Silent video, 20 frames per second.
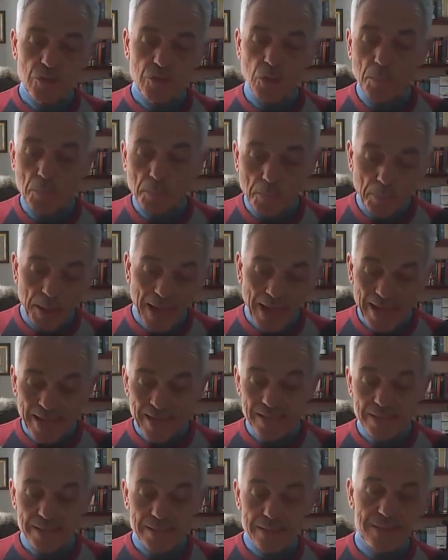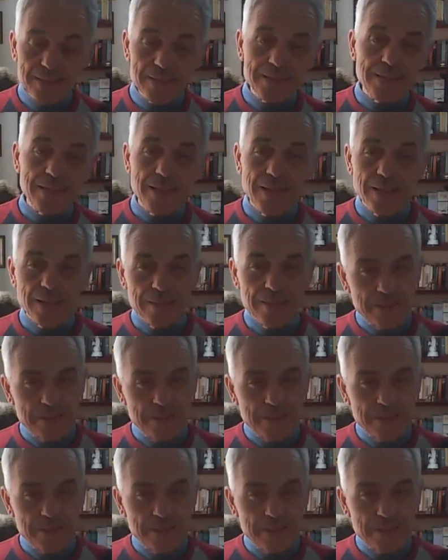combines